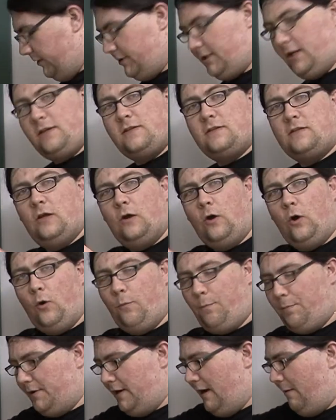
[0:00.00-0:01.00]
just
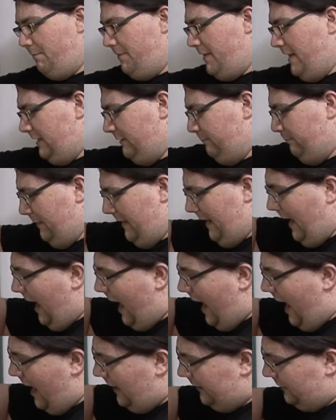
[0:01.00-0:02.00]
open up this
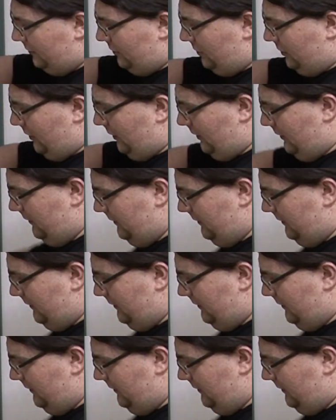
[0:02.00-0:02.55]
biatch